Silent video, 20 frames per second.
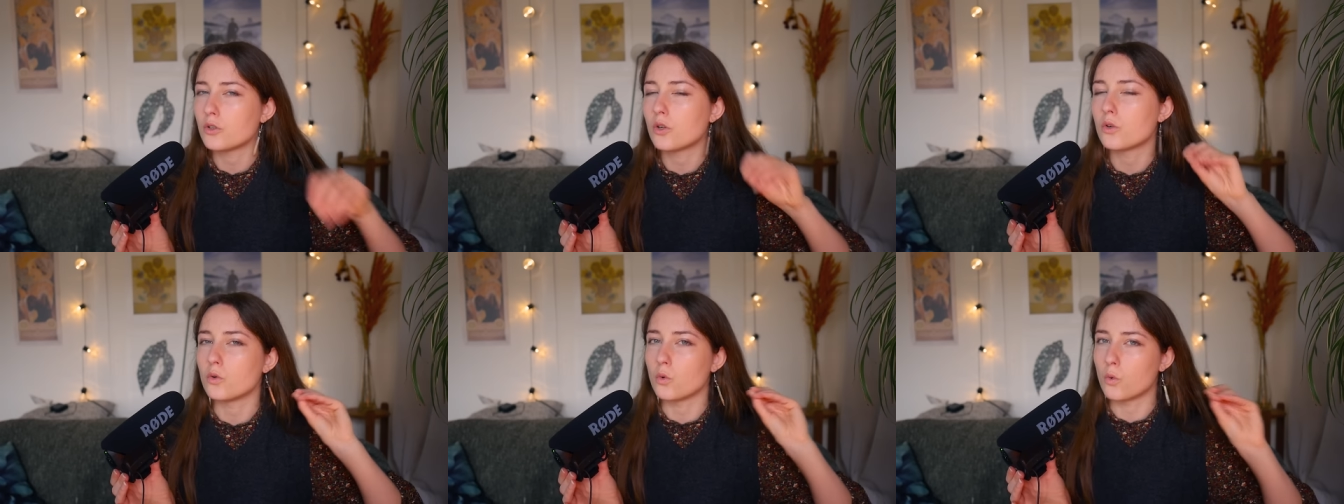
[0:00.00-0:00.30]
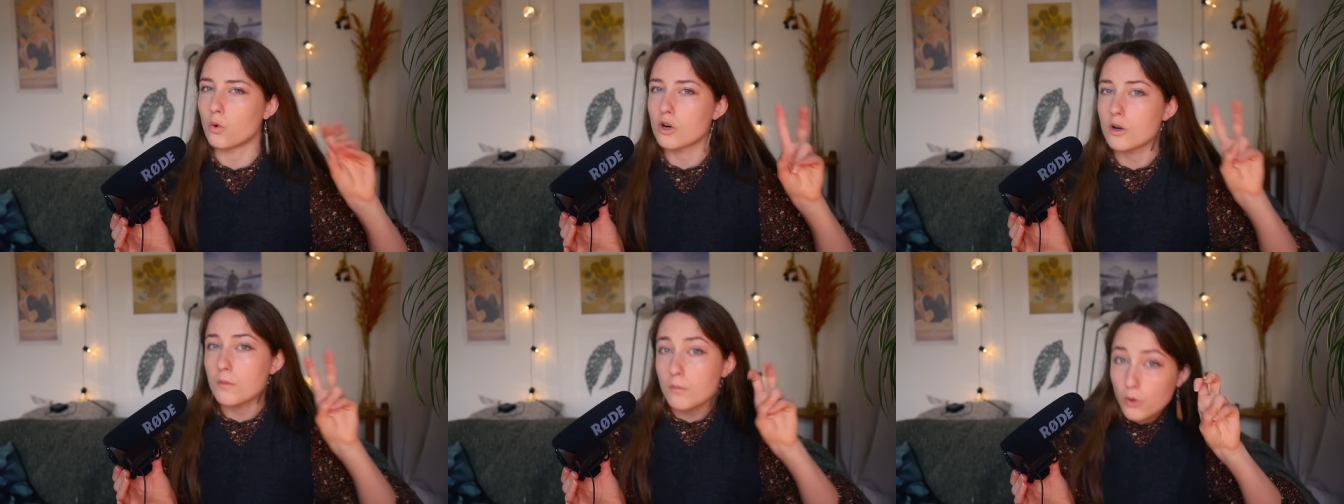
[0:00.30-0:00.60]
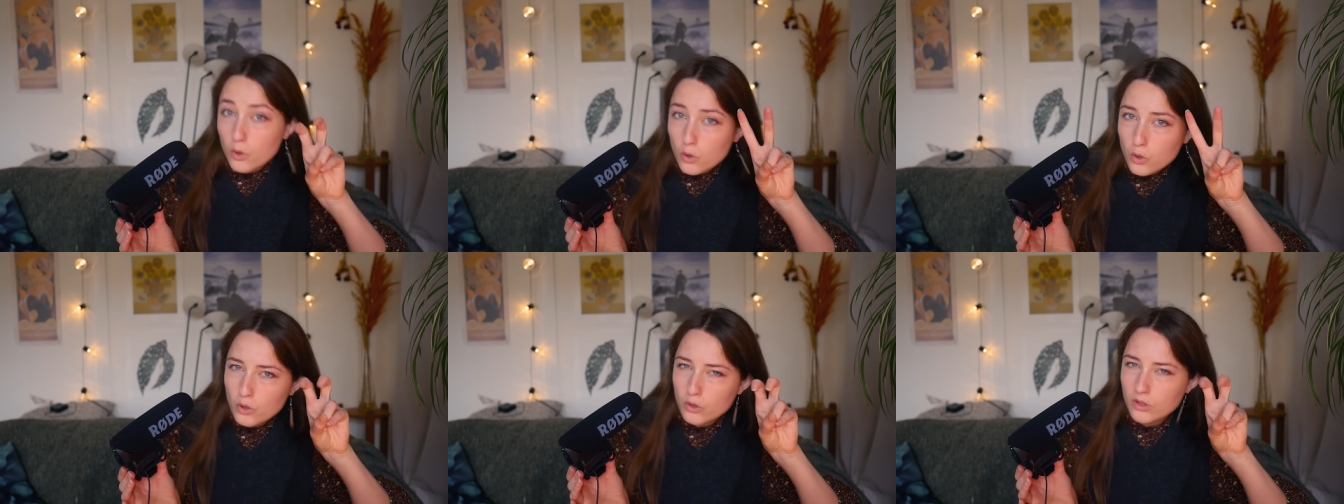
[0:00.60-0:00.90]
know,
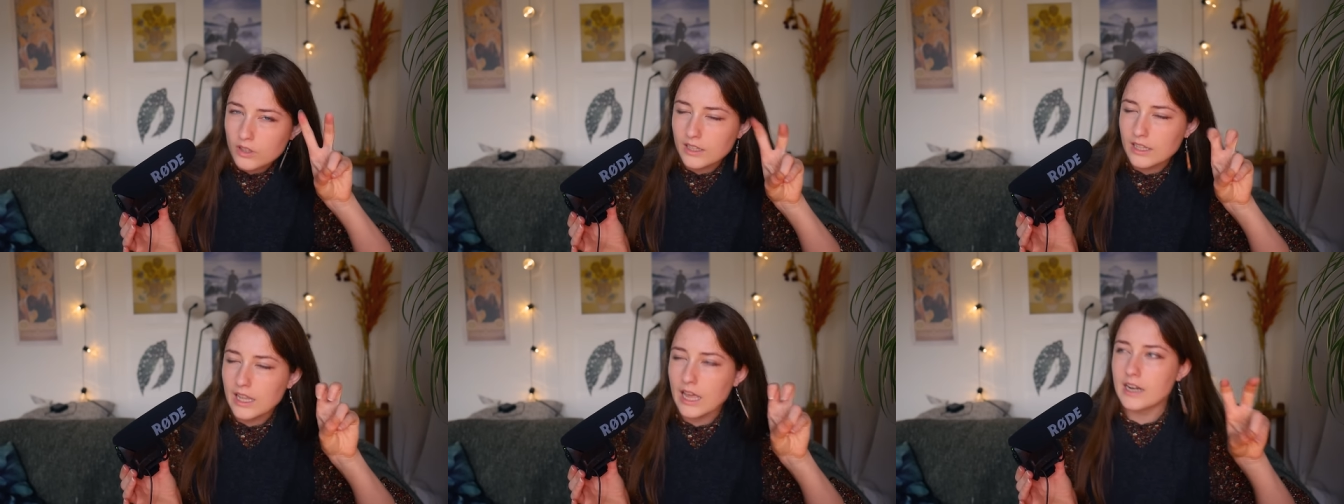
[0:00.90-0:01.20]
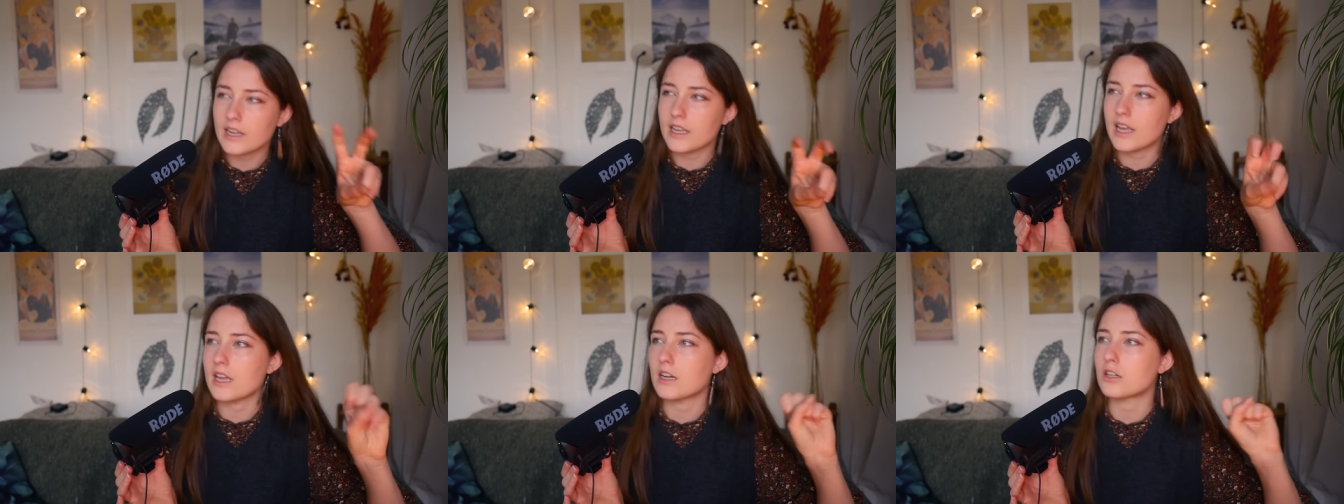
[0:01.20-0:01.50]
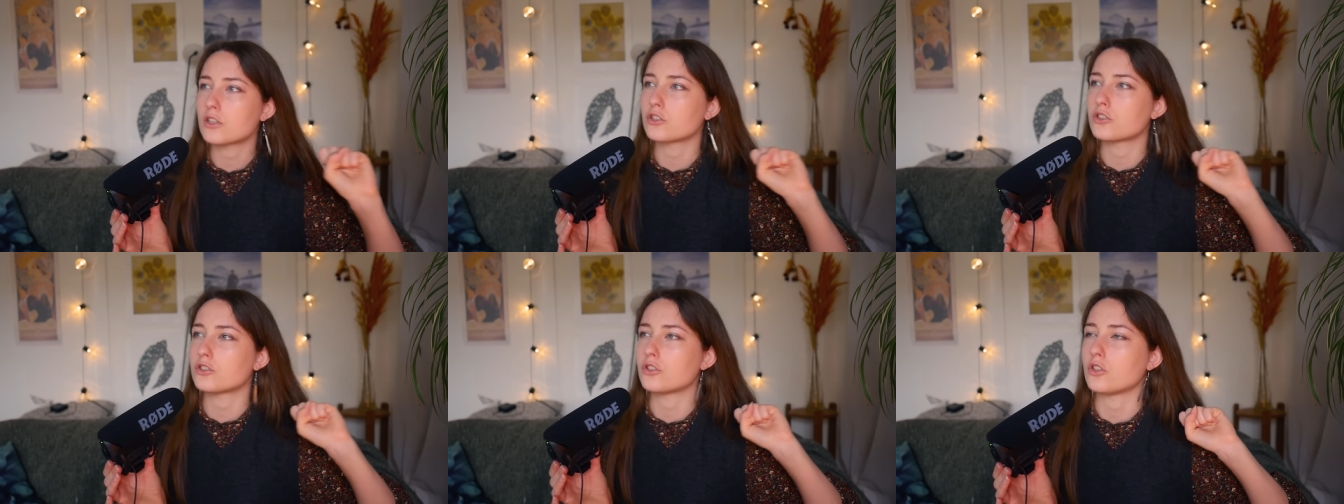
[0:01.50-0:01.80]
normal
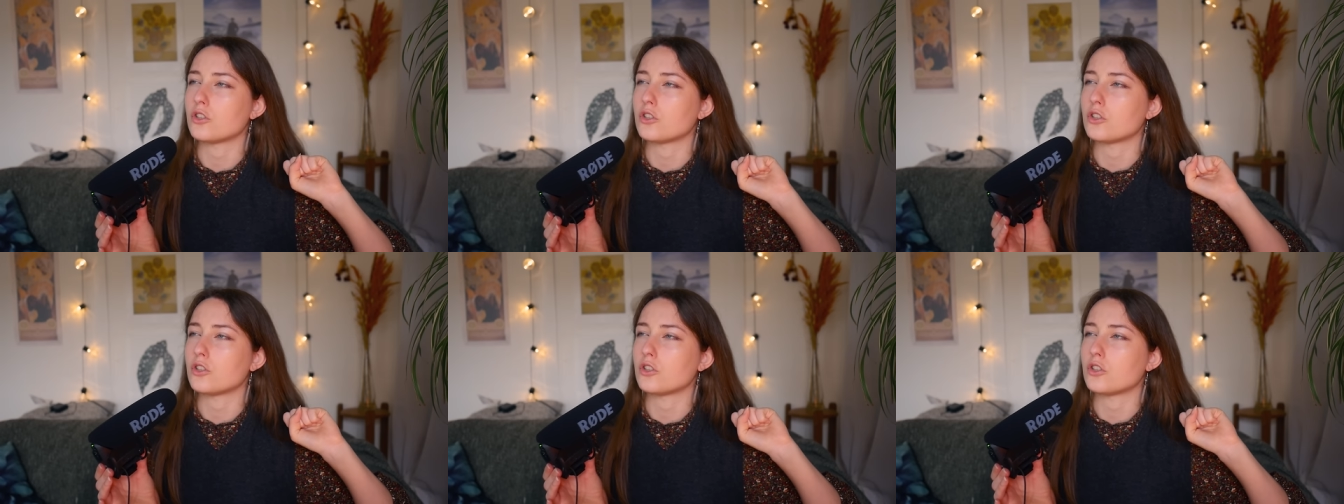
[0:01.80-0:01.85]
gladiators